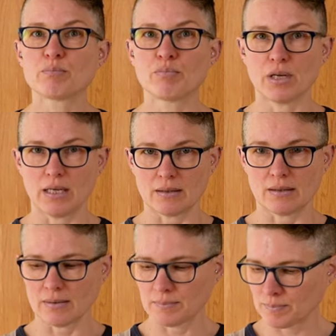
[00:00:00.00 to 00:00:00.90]

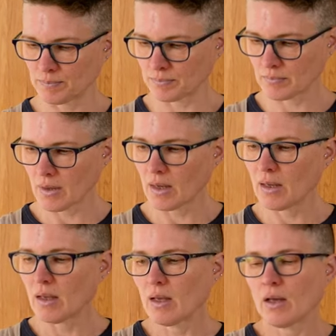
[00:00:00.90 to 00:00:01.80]
brilliant.
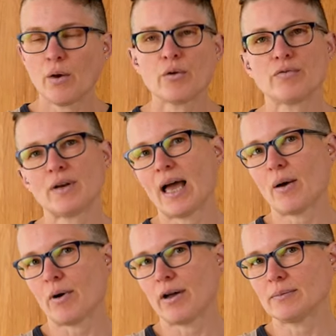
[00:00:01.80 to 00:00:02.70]

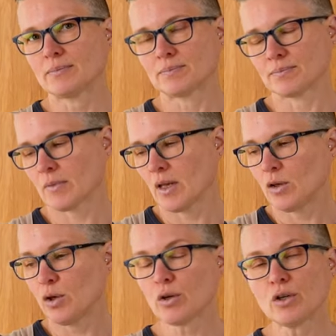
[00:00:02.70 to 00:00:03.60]
Flour.
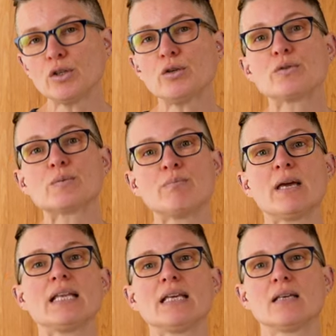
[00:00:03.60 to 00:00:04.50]
You can use
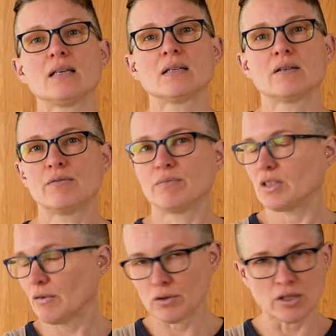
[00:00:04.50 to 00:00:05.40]
many
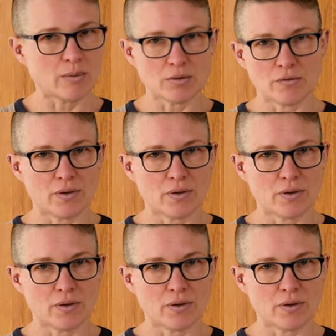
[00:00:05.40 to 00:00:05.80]
different types of